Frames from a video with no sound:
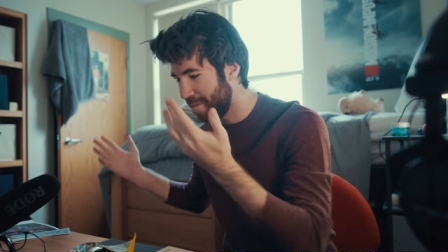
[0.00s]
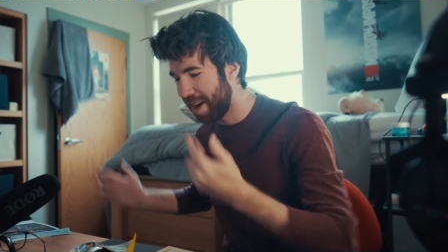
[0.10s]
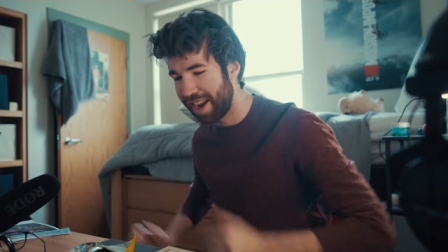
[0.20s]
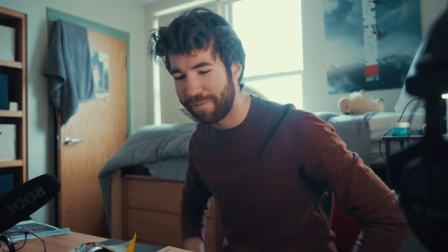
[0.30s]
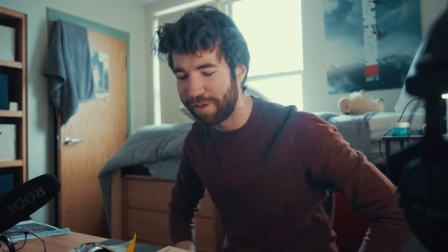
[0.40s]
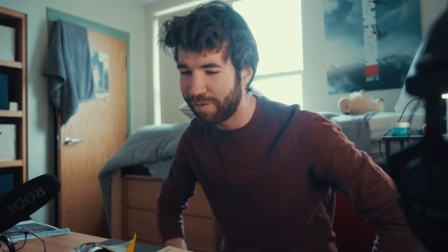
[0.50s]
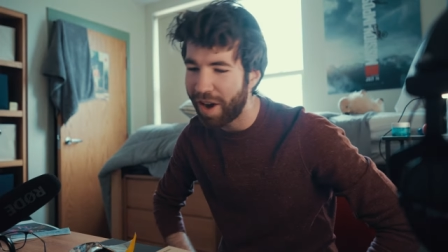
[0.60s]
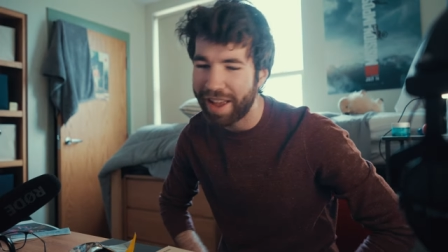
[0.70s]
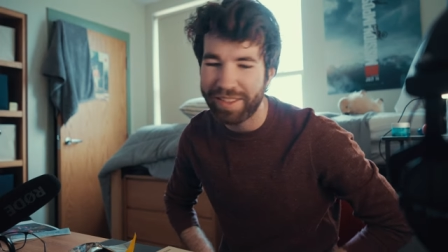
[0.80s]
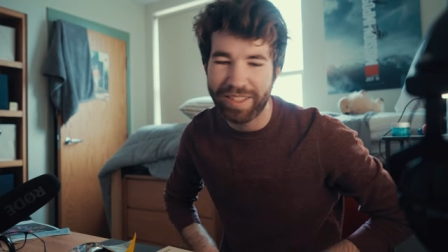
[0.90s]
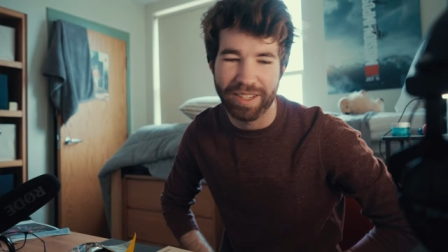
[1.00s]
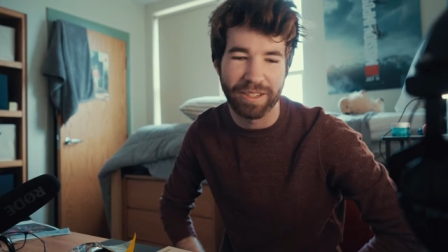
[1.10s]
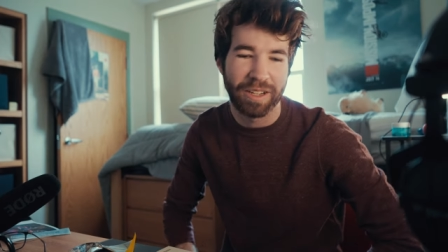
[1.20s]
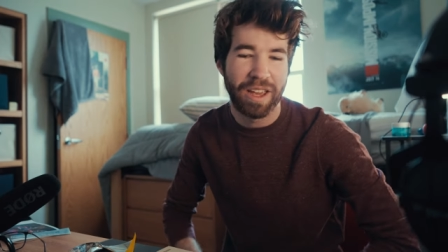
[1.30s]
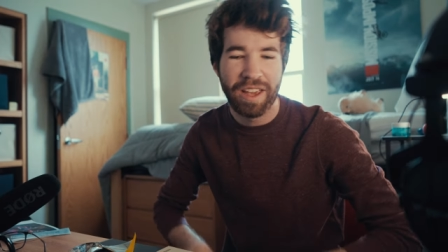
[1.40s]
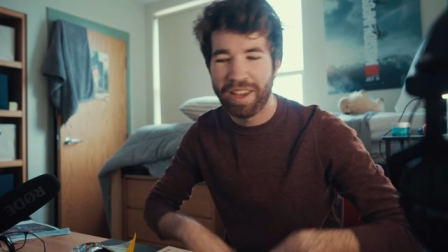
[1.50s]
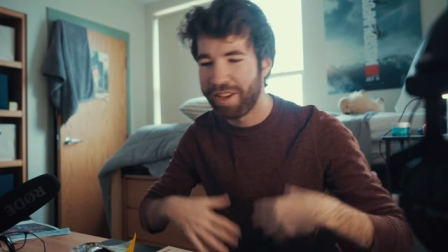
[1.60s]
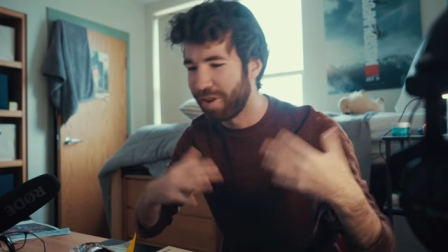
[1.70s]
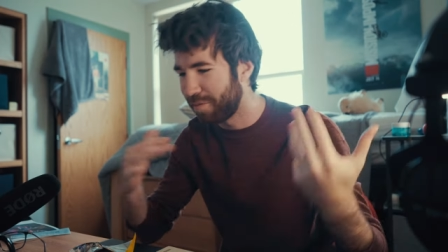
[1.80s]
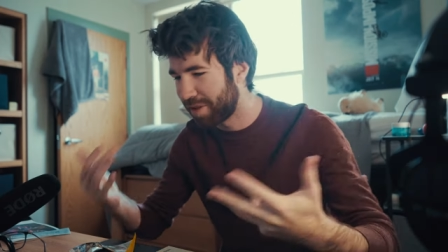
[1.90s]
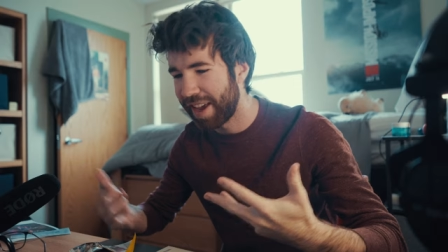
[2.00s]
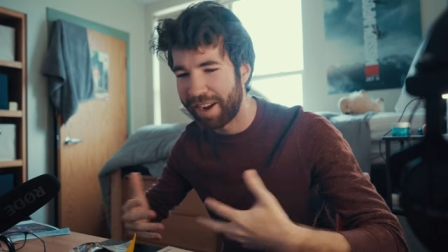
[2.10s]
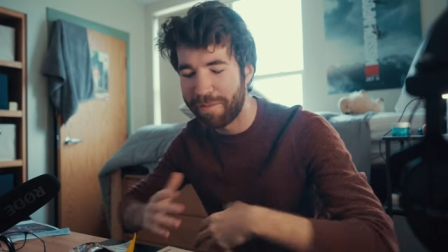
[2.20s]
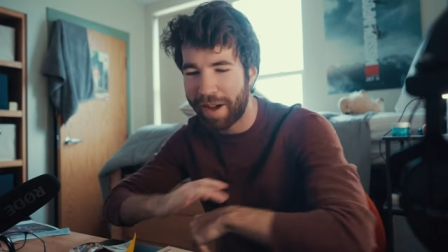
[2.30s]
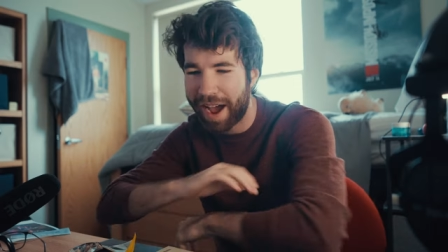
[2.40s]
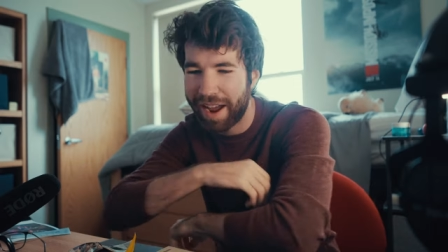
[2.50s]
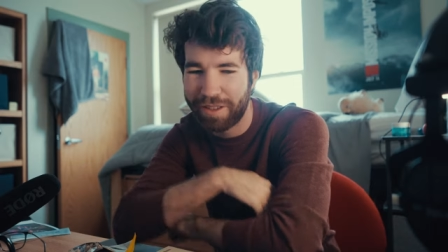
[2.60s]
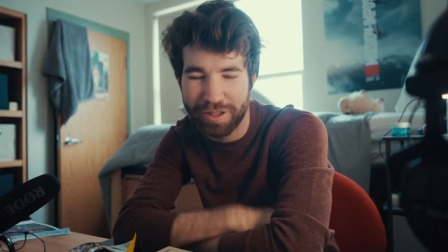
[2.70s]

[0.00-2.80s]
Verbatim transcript: meeting up with friends and, you know, saying goodbye.